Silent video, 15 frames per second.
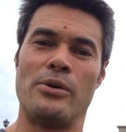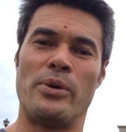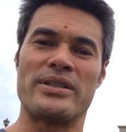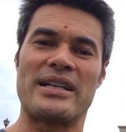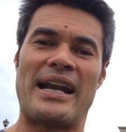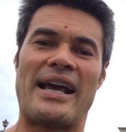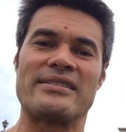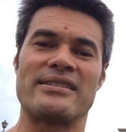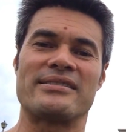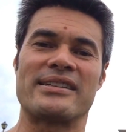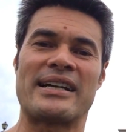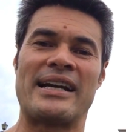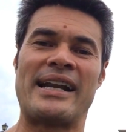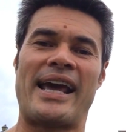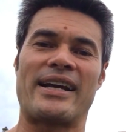which allows us
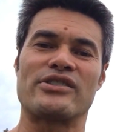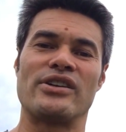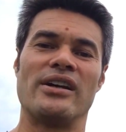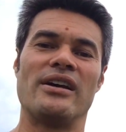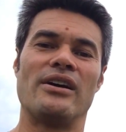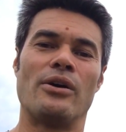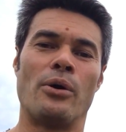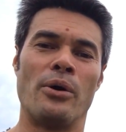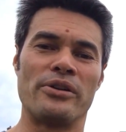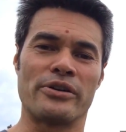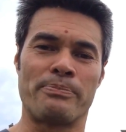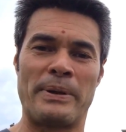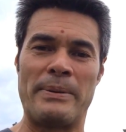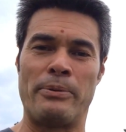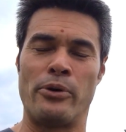to connect all
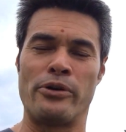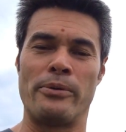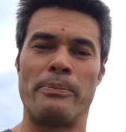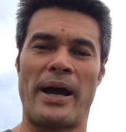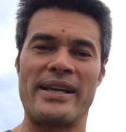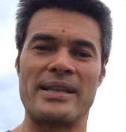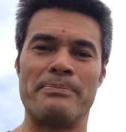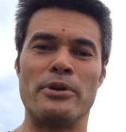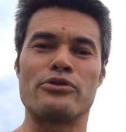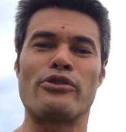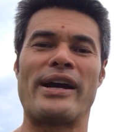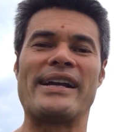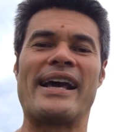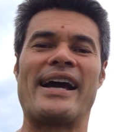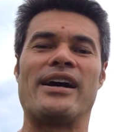the people who are buying the book
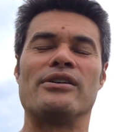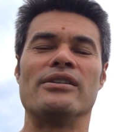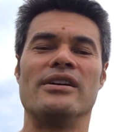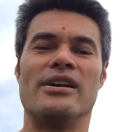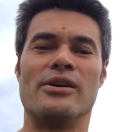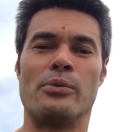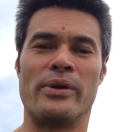right now